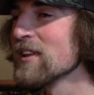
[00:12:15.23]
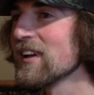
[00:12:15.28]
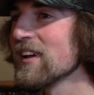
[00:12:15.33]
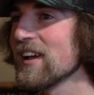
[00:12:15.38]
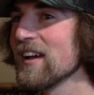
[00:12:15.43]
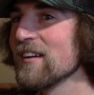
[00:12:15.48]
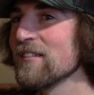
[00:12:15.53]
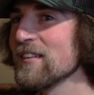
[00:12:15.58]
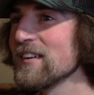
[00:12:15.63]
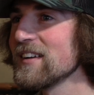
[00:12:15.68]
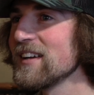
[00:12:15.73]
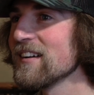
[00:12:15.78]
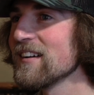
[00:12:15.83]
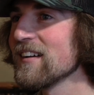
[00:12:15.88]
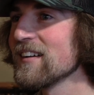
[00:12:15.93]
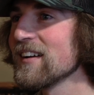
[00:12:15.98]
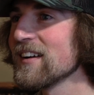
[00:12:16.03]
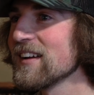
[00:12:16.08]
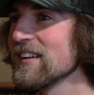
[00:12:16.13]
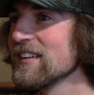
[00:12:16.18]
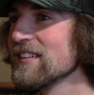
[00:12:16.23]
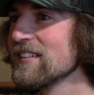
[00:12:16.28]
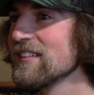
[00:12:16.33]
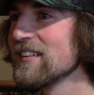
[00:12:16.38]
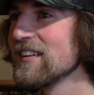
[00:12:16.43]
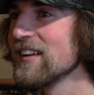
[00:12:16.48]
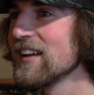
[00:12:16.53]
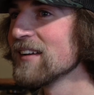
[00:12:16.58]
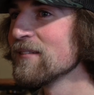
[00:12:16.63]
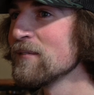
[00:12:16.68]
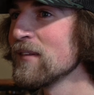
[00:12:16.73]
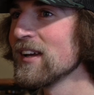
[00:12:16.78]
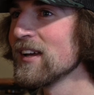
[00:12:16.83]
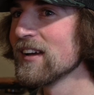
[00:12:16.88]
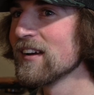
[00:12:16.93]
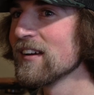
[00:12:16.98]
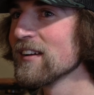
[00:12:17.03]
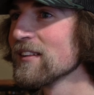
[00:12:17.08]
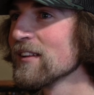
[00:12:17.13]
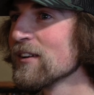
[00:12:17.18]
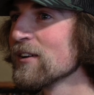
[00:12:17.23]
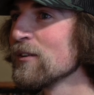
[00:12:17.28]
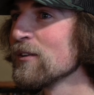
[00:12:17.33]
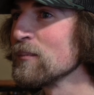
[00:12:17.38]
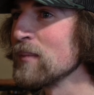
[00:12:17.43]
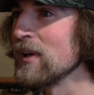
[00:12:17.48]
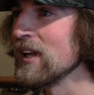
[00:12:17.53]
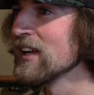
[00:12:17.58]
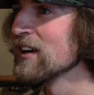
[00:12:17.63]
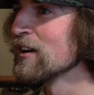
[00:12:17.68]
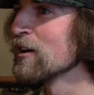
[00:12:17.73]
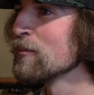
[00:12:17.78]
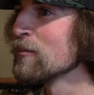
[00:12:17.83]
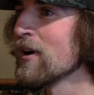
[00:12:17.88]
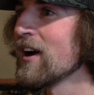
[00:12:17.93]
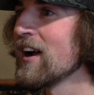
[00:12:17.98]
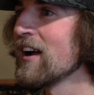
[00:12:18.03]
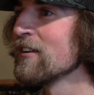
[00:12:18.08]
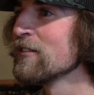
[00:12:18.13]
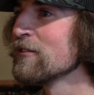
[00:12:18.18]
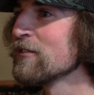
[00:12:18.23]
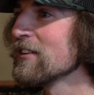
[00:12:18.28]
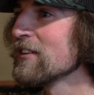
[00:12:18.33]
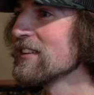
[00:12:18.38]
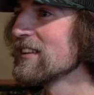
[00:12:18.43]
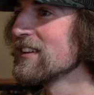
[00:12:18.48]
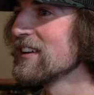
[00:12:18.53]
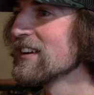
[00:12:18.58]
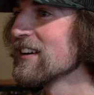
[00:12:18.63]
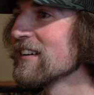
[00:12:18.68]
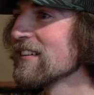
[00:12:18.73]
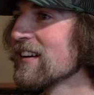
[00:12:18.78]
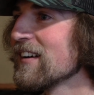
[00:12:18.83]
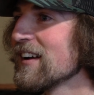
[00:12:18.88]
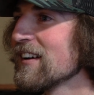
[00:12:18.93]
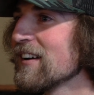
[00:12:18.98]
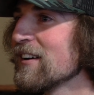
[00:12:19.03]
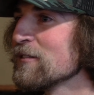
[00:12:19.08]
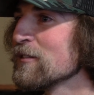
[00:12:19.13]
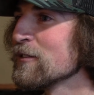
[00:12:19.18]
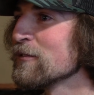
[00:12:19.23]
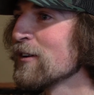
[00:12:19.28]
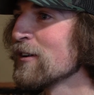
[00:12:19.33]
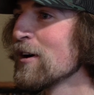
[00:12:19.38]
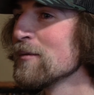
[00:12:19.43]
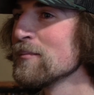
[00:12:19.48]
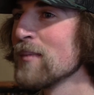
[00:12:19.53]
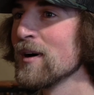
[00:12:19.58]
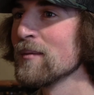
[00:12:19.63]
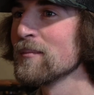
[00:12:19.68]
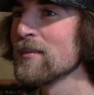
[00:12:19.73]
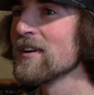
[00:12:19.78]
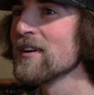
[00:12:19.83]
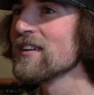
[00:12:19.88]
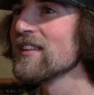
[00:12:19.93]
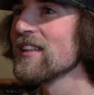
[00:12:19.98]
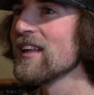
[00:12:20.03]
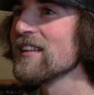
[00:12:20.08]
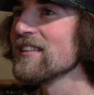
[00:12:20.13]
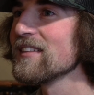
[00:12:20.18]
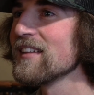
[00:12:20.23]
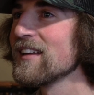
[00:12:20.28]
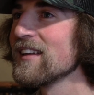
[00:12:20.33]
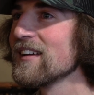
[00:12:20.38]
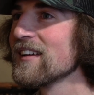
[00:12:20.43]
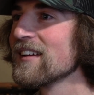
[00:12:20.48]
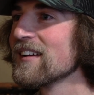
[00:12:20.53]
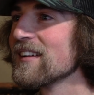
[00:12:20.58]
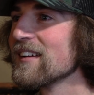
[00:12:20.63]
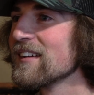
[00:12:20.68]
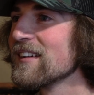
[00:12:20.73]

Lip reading: like every year I can get me a good little beginner brown for the year right off the front bumper of that thing.